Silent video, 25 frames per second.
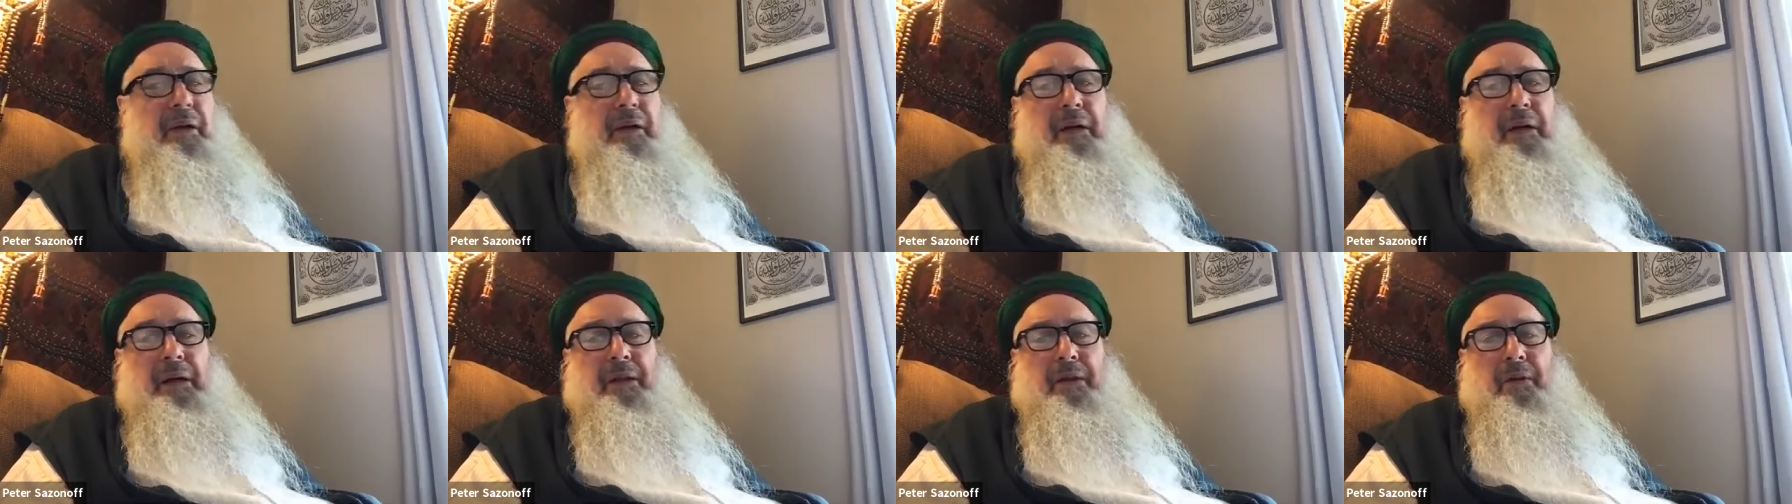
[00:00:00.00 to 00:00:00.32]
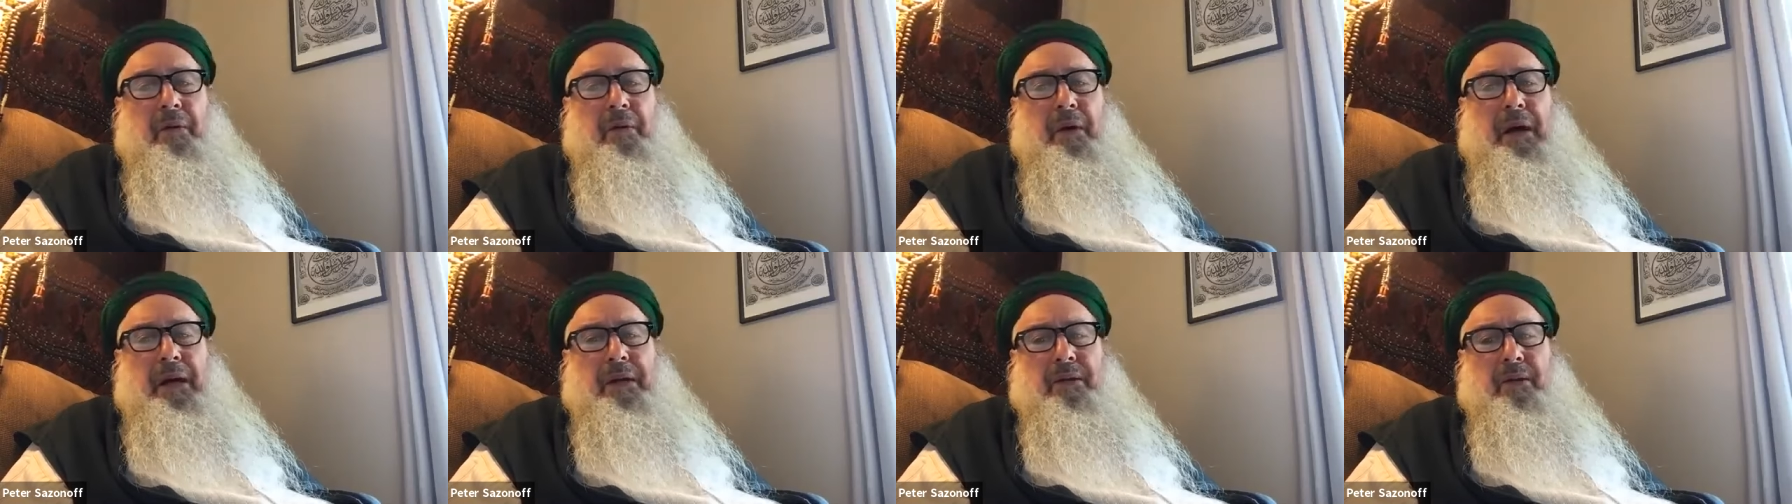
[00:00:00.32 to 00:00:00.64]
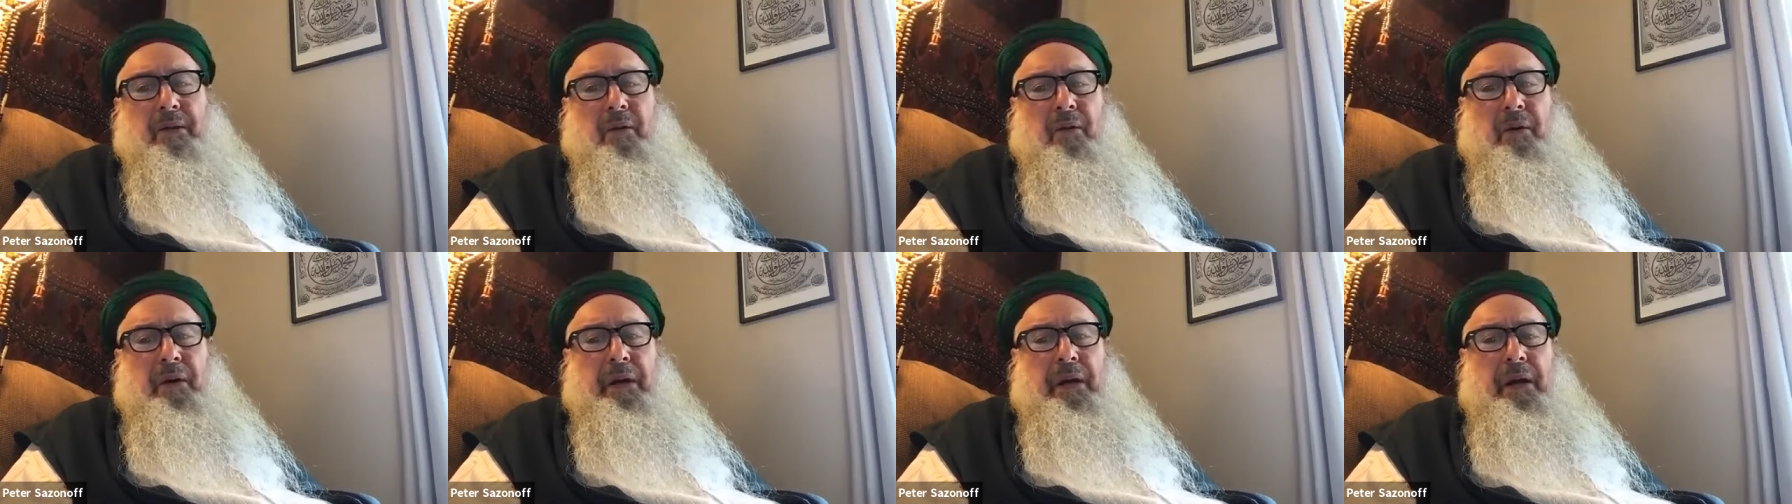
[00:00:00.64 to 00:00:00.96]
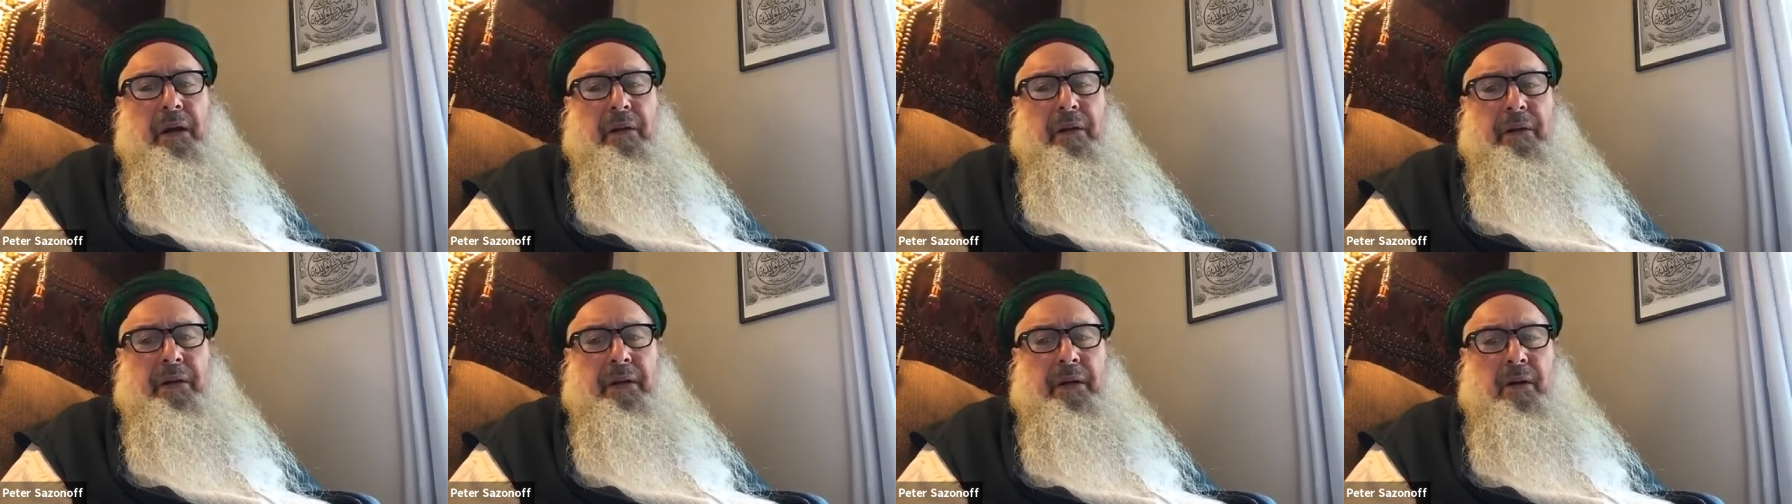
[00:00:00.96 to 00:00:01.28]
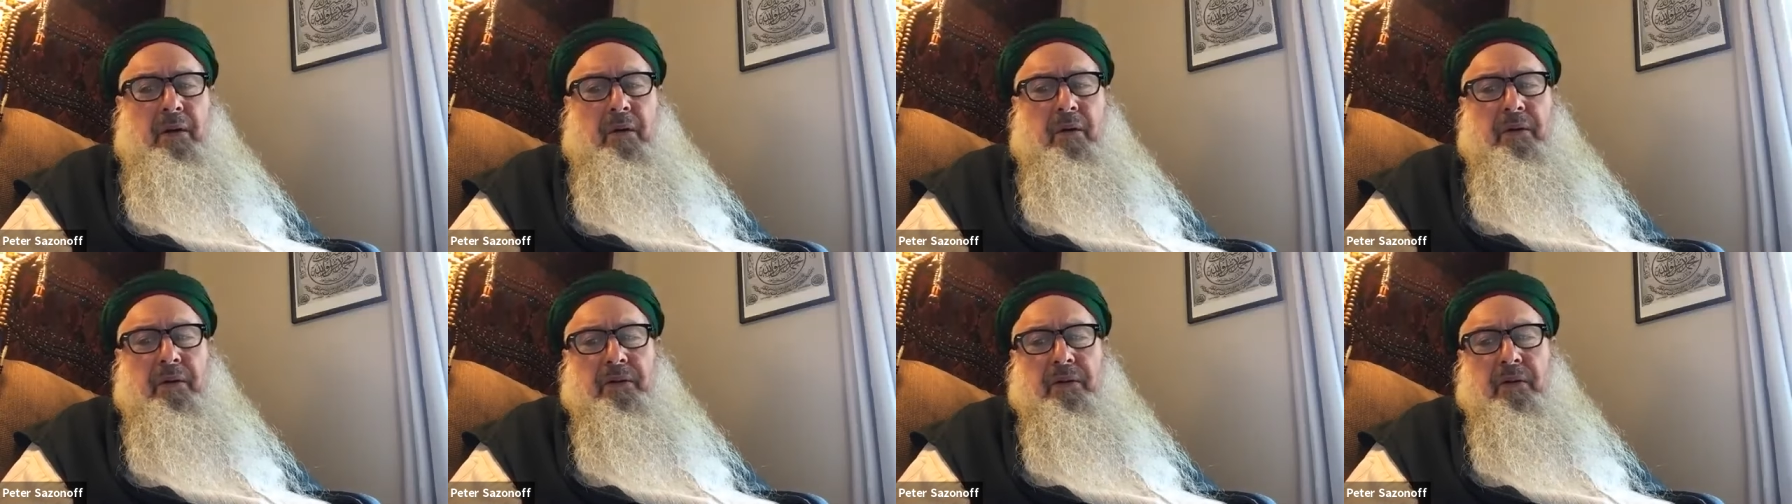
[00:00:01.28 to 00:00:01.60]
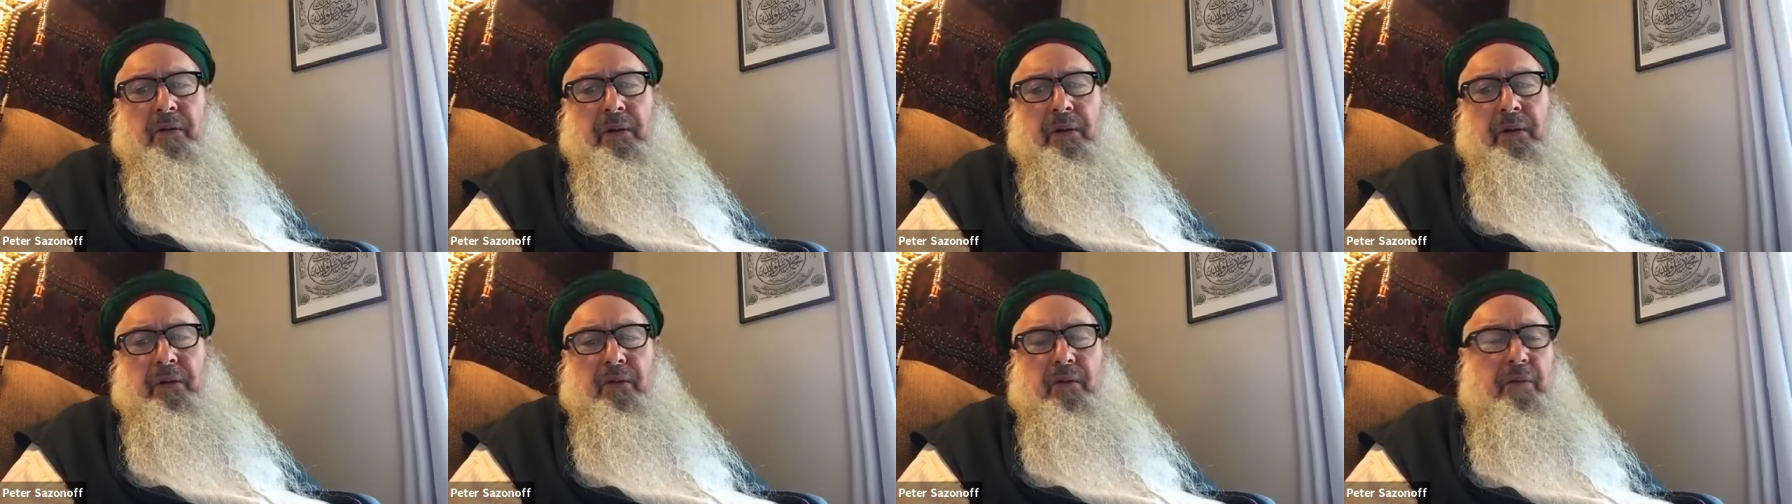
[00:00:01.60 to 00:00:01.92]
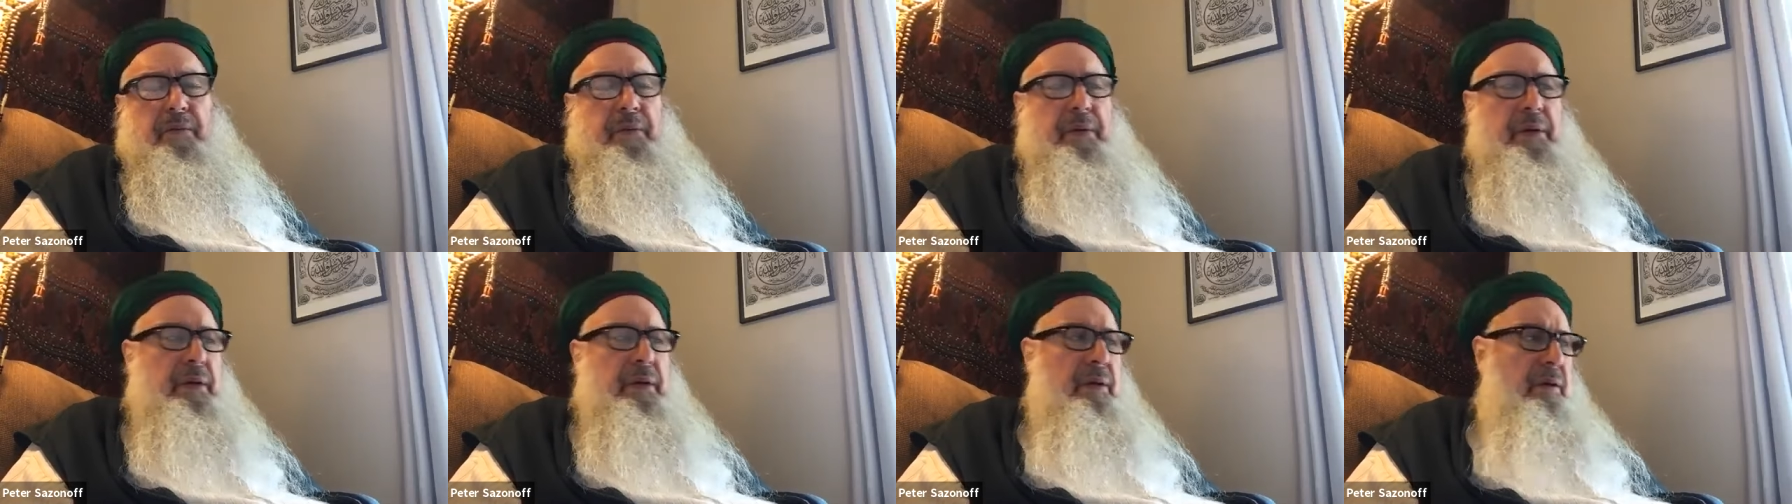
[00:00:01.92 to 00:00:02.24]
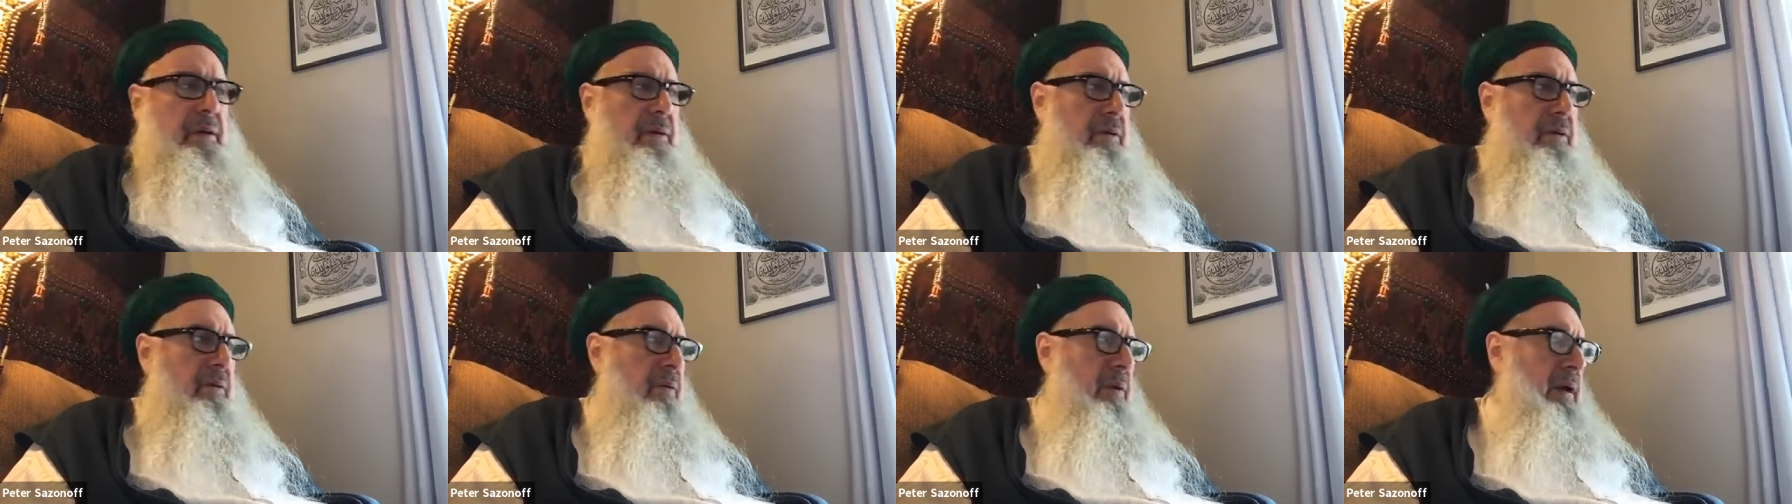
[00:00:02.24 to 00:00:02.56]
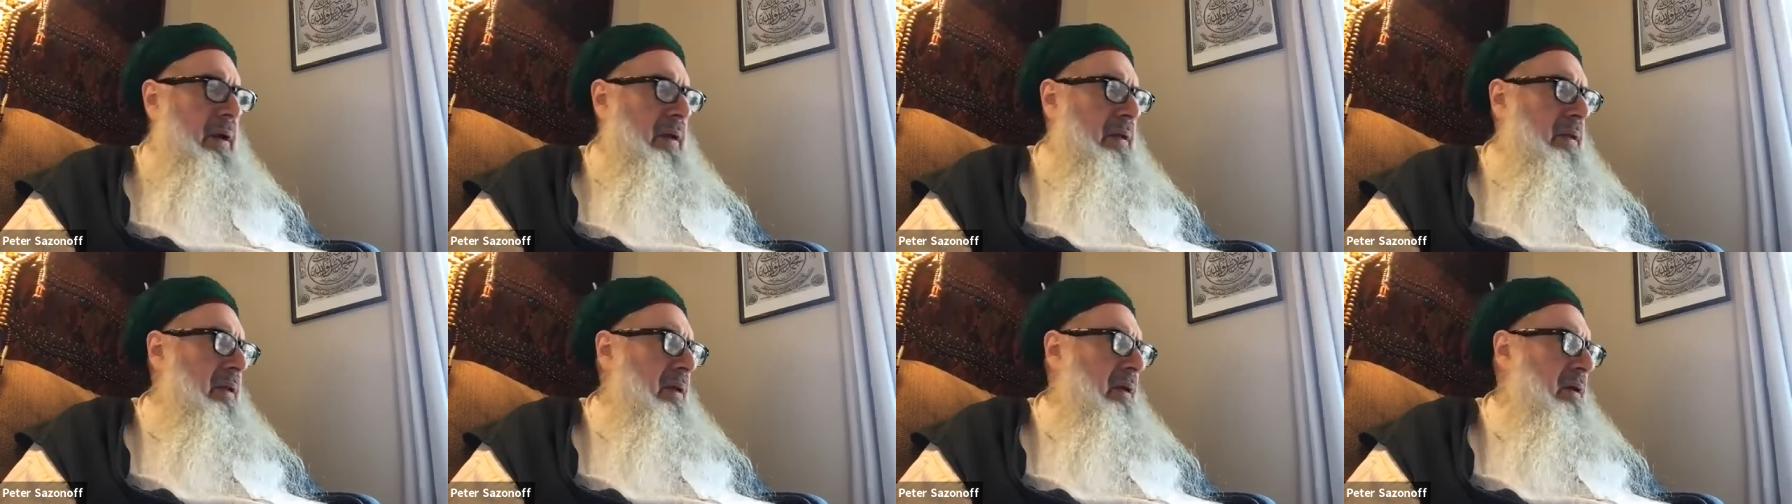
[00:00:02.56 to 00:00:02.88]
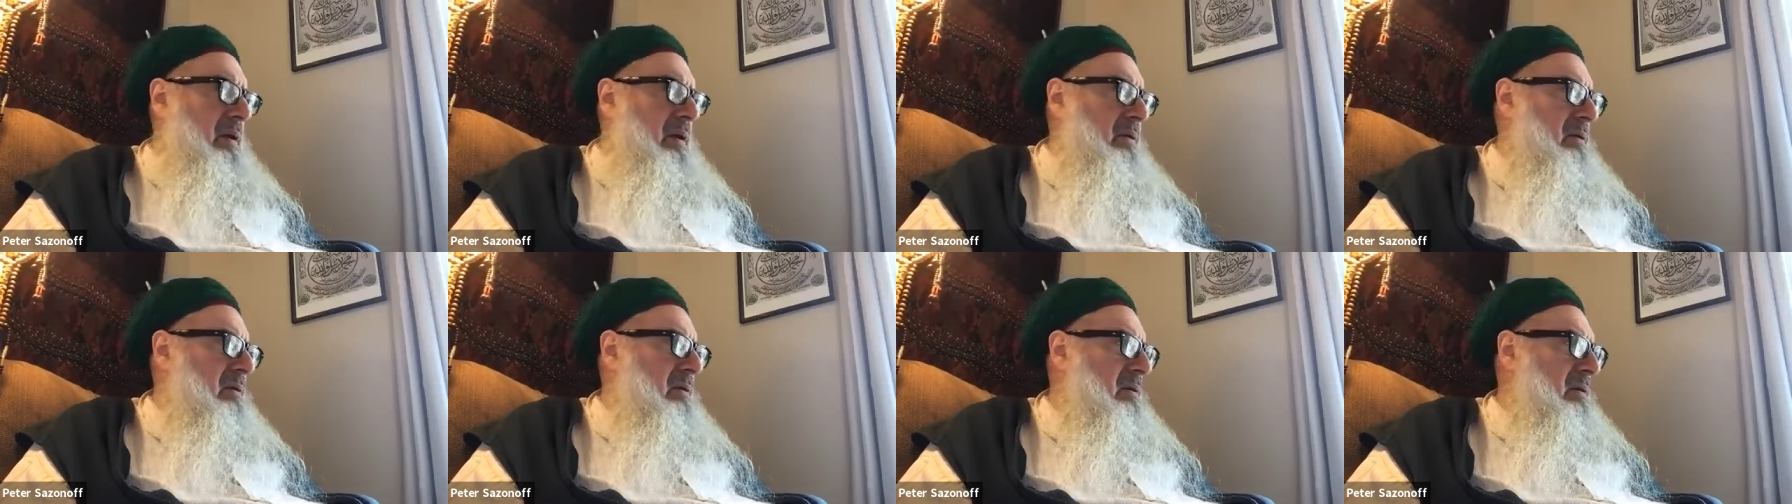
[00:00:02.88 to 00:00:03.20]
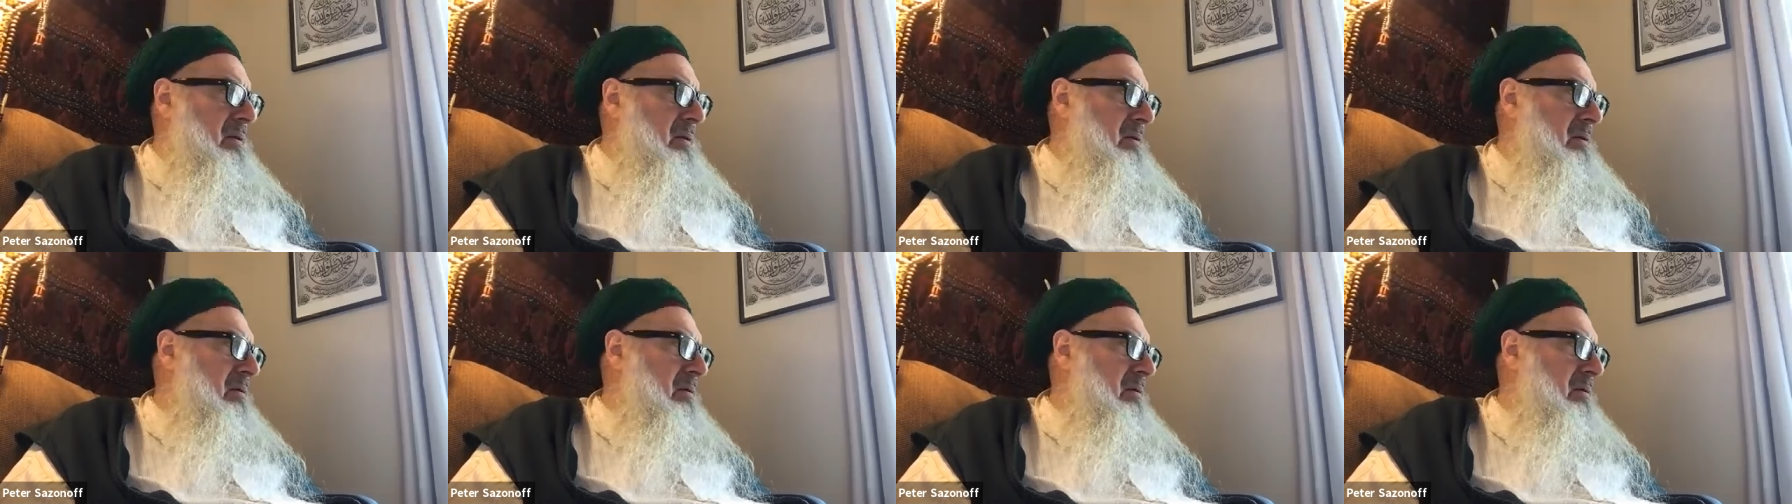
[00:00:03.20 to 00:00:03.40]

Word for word: Otherwise, only our ego is to be directing us.